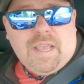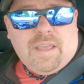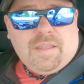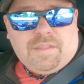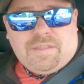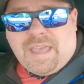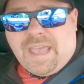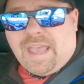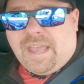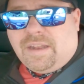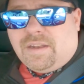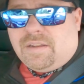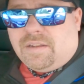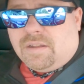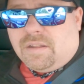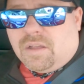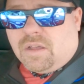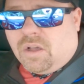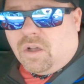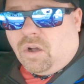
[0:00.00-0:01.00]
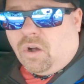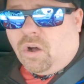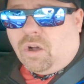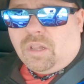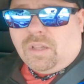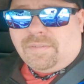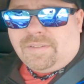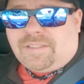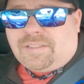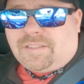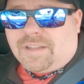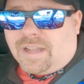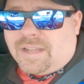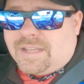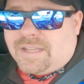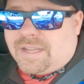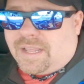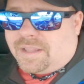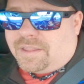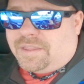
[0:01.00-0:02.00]
Then, all of a
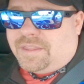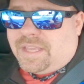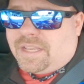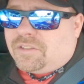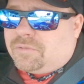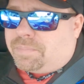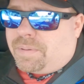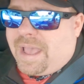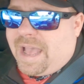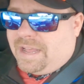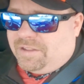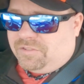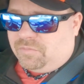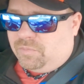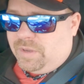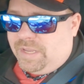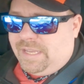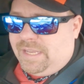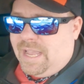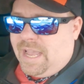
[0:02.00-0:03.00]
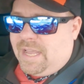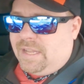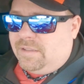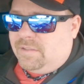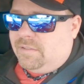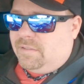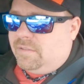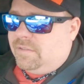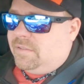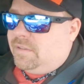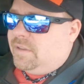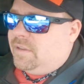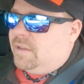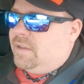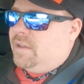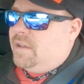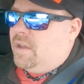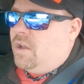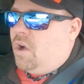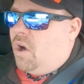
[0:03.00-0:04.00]
sudden, this past weekend,
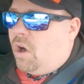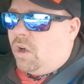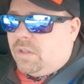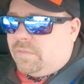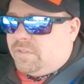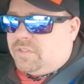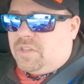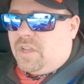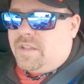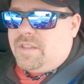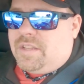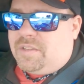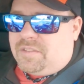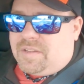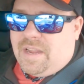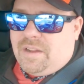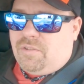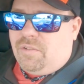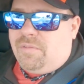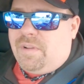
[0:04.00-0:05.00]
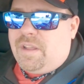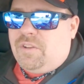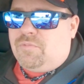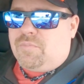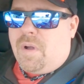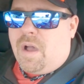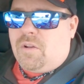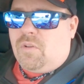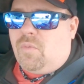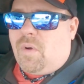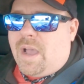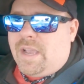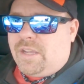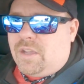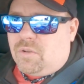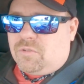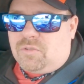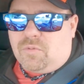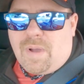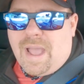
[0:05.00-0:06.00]
all of a sudden, the standard range Model Y
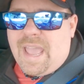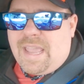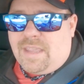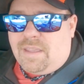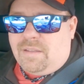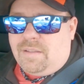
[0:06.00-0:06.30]
goes away.